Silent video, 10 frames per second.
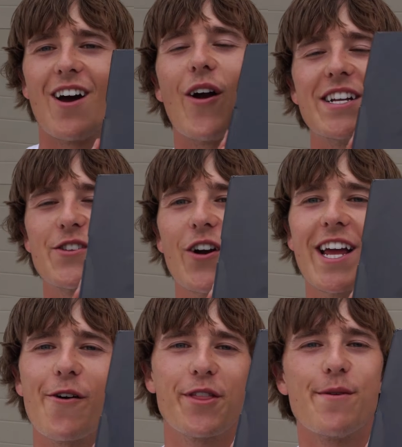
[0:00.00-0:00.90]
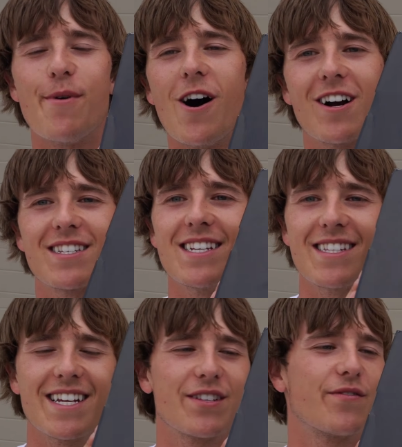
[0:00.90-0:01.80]
All right, starting out with the box. This
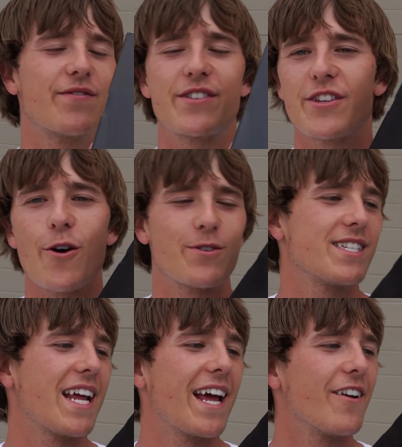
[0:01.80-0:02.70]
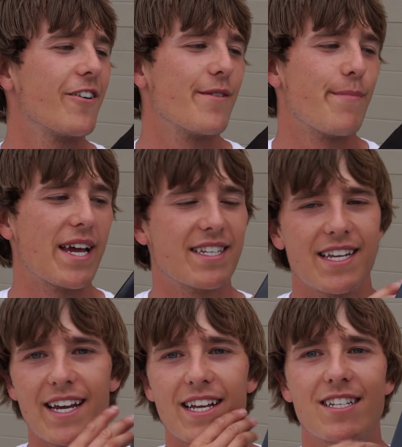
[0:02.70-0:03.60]
thing's so standard and
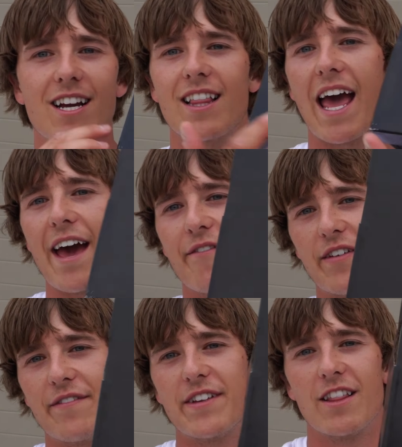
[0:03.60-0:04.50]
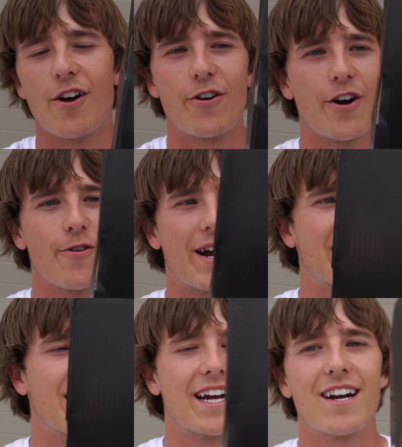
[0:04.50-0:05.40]
basic. It's got the F50 logo
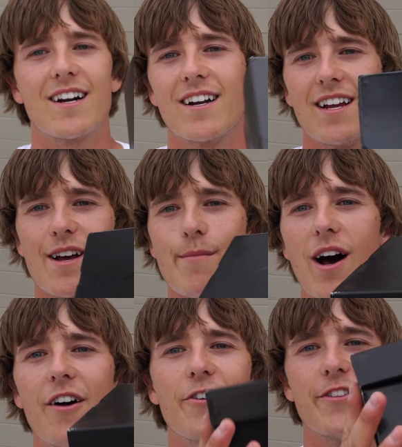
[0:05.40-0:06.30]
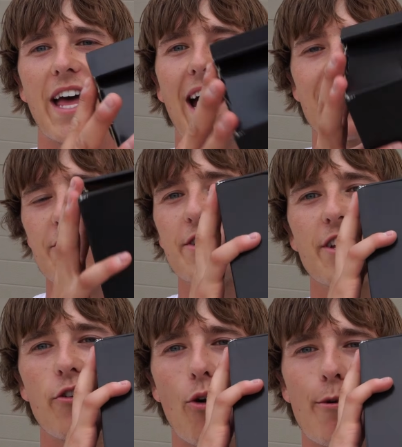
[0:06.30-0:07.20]
right there. But other than that, it's just
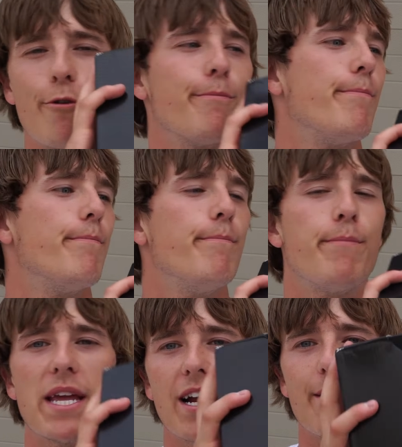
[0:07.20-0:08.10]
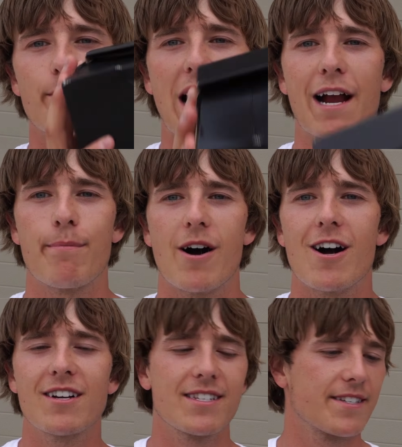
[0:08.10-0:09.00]
a normal beat up black
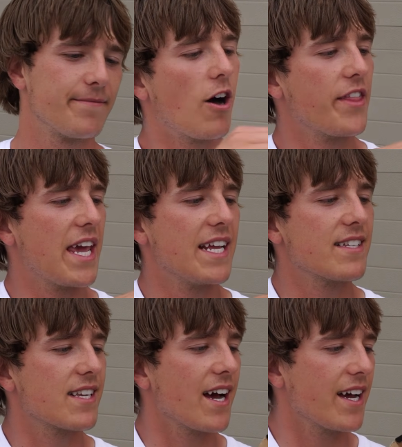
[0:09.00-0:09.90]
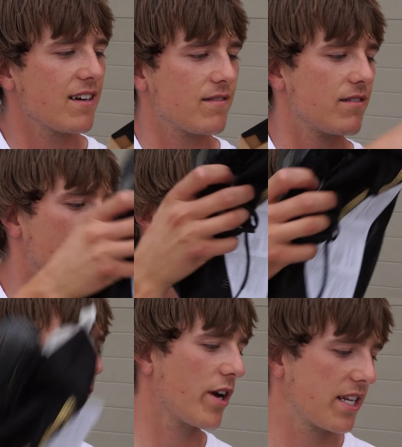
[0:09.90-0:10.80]
box. On the inside,
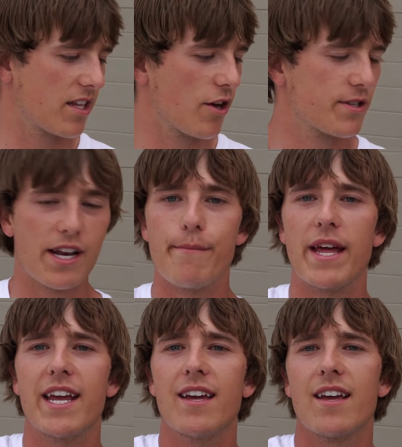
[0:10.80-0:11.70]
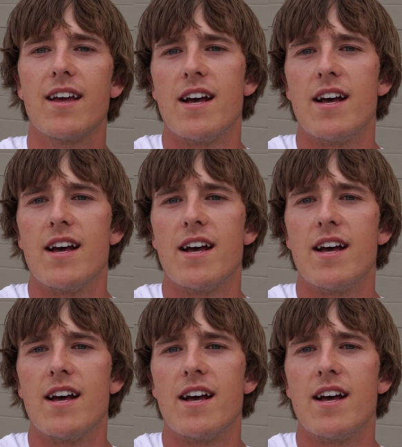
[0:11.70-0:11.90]
we'll get to those in a minute.